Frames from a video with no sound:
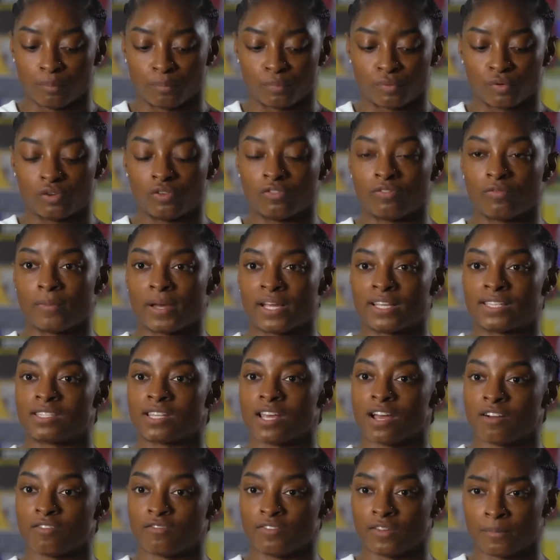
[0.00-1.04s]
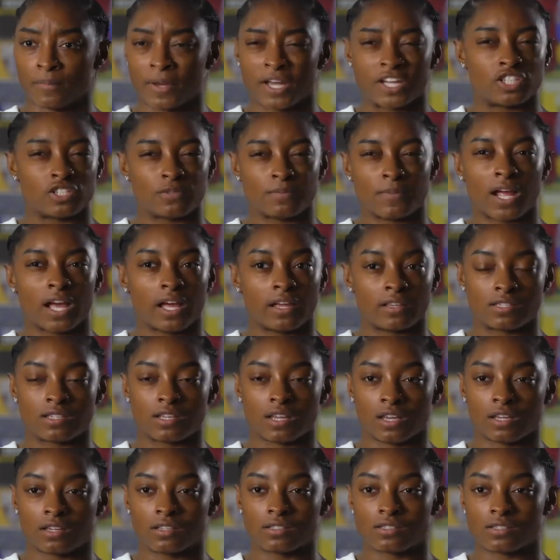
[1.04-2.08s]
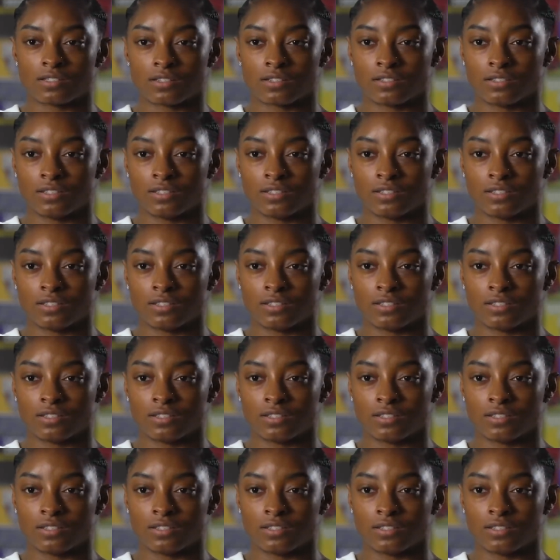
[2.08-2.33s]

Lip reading: improve myself in my gymnastics.